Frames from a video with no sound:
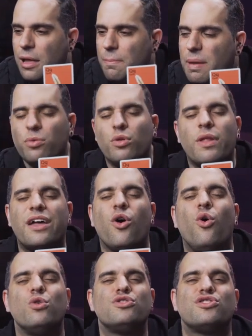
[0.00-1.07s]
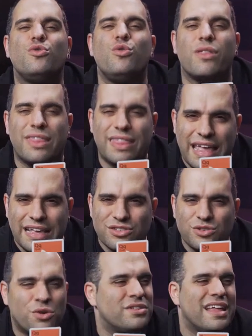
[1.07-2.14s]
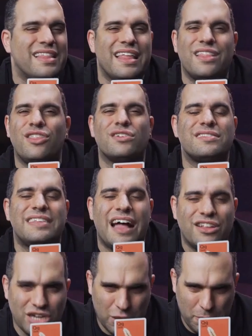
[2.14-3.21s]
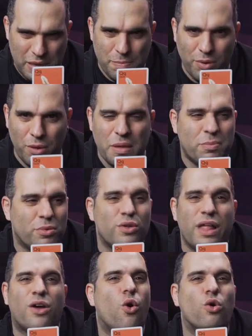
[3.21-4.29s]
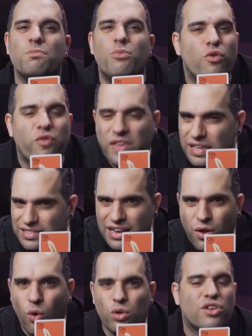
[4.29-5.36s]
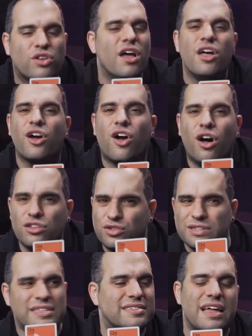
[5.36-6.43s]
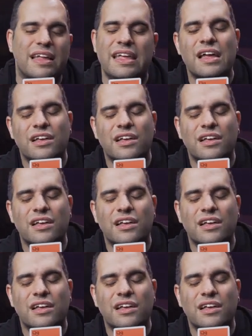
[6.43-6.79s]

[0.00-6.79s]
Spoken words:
people who like old school things. Nostalgic people who like old movies and old cultures and study.